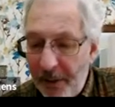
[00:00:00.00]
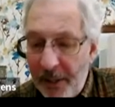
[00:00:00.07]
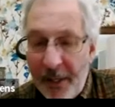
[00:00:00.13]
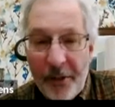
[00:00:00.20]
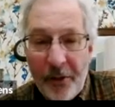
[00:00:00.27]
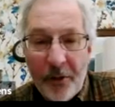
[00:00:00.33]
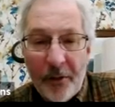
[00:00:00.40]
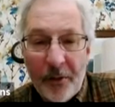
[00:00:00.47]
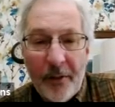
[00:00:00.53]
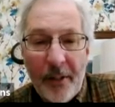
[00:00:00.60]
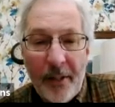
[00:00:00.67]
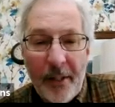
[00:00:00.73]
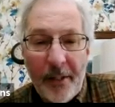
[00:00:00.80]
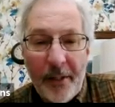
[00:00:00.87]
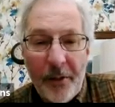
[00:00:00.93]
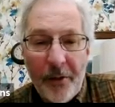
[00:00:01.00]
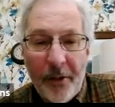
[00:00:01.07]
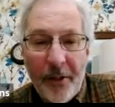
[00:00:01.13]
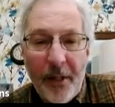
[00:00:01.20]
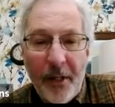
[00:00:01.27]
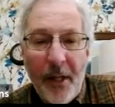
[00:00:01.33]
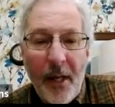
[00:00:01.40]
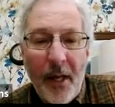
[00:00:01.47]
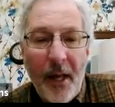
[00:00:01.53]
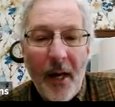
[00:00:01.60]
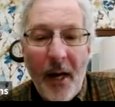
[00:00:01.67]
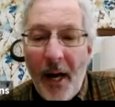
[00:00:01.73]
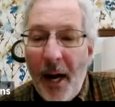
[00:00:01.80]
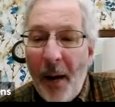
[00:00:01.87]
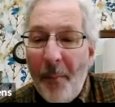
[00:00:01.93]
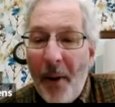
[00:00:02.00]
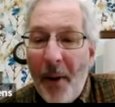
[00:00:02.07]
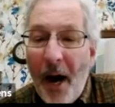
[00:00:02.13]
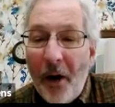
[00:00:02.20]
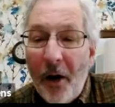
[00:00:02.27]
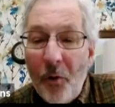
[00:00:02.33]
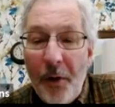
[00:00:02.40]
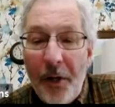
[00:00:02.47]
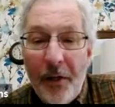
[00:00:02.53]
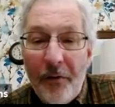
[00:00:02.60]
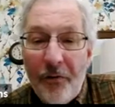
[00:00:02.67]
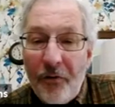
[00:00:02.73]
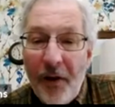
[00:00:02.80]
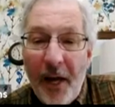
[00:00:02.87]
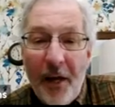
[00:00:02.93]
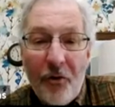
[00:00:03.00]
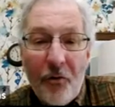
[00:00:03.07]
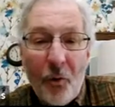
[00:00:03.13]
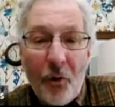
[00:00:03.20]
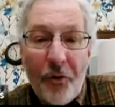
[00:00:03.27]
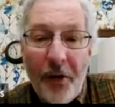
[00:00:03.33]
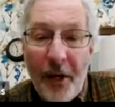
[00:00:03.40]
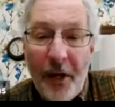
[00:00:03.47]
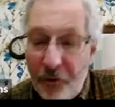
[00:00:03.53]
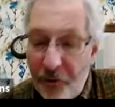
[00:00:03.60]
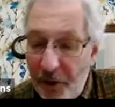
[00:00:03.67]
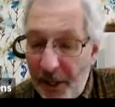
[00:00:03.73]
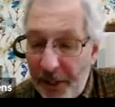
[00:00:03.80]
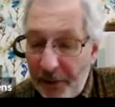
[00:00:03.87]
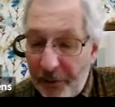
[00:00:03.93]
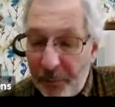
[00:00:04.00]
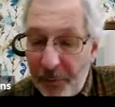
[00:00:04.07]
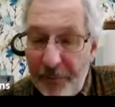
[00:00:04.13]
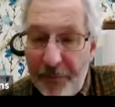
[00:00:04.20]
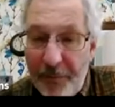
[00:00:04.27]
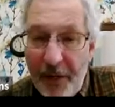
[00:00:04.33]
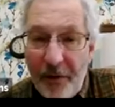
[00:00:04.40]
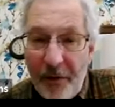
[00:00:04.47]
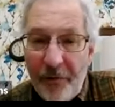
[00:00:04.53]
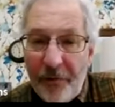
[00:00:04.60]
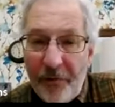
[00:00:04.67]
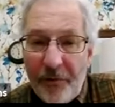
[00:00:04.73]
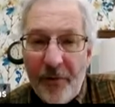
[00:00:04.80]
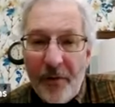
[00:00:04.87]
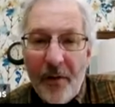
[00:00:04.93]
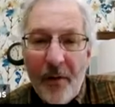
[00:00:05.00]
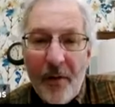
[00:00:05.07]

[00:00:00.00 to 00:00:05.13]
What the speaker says: on your unit. How do we change rotation on a 3-phase?